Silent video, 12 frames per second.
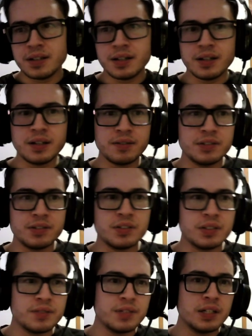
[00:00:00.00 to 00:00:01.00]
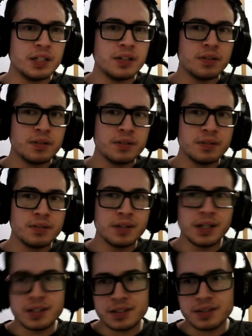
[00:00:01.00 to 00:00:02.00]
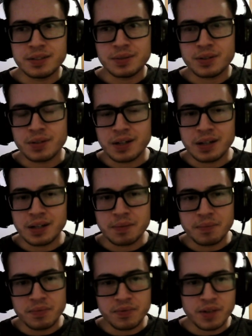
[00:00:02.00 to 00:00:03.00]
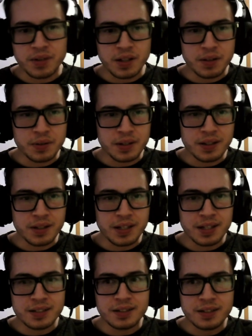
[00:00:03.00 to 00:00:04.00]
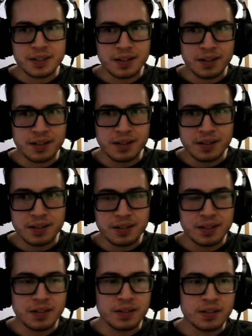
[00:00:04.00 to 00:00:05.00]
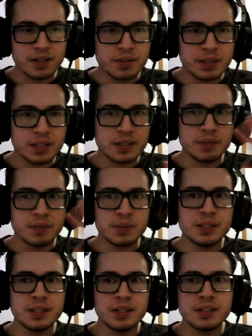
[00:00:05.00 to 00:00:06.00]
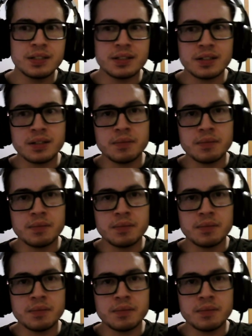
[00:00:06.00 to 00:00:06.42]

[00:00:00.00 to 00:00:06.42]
If you enjoyed this video, like, subscribe, follow, and all that, here and on Twitch, and we'll see you next time.